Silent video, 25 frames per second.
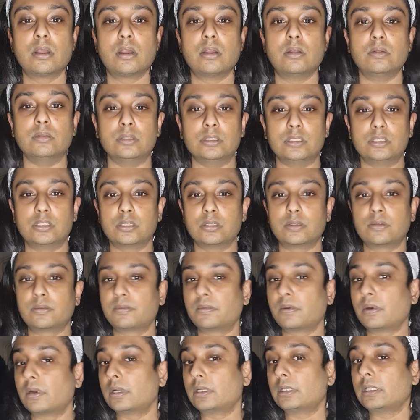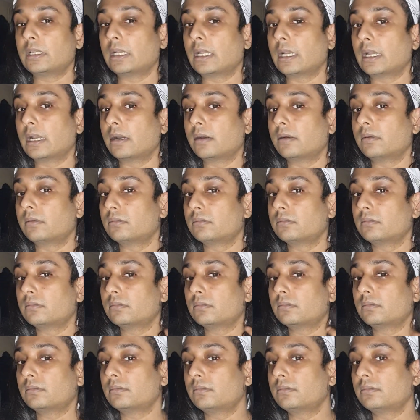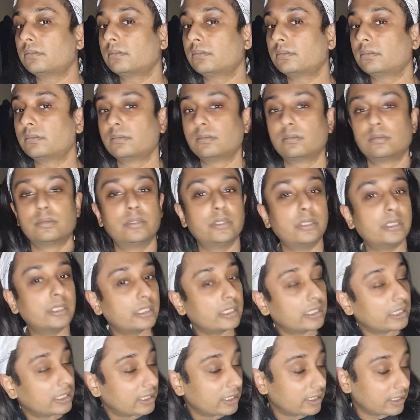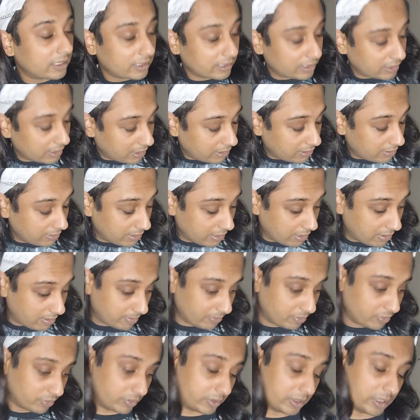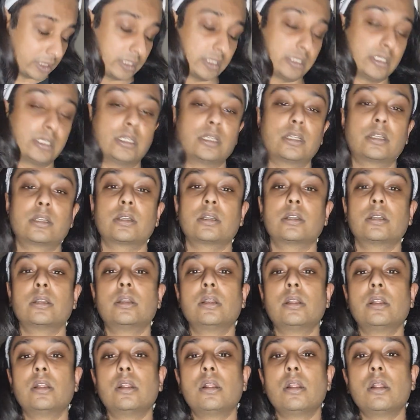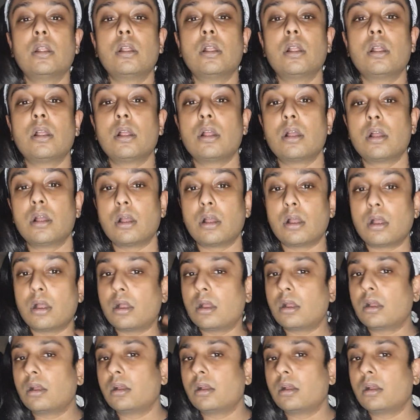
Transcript: and you're just finding out, that I'm autistic. Hair